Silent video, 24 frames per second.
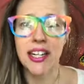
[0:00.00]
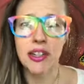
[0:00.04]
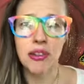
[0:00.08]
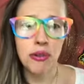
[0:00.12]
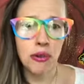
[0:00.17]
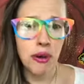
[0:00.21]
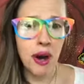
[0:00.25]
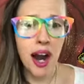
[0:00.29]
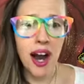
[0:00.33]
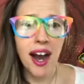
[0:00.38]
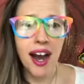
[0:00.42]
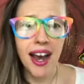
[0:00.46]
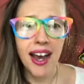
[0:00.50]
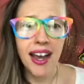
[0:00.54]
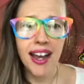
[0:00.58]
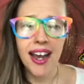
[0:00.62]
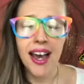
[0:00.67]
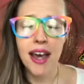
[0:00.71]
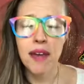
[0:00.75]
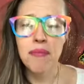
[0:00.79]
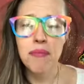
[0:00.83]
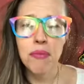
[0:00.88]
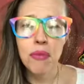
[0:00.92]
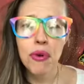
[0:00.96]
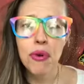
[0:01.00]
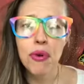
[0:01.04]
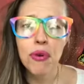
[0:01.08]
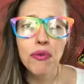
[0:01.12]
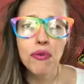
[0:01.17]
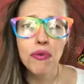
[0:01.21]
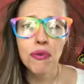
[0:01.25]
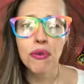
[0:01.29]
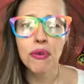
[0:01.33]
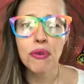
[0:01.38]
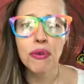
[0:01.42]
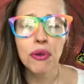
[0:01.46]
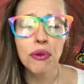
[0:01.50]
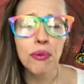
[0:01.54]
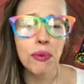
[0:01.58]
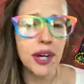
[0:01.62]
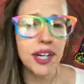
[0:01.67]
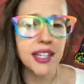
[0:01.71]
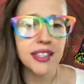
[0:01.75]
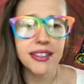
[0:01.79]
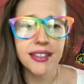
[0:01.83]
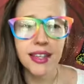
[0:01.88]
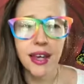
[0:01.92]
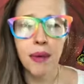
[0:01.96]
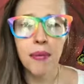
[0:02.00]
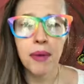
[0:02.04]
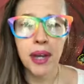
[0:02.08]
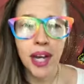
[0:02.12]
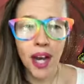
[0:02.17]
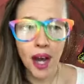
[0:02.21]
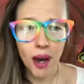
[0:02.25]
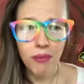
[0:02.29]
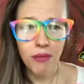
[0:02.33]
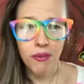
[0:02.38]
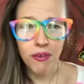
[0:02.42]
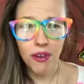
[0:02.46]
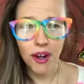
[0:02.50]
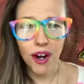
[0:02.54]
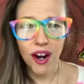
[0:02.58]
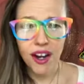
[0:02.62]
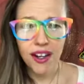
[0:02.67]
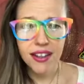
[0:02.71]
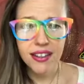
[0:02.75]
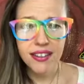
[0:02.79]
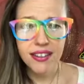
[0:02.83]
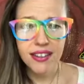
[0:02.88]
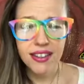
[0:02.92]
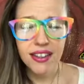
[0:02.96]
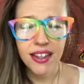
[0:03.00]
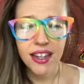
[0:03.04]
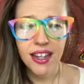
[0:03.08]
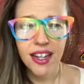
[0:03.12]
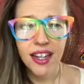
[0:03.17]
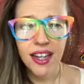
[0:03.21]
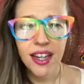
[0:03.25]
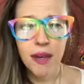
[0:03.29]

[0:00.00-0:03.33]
and cry and move through what is coming up for us.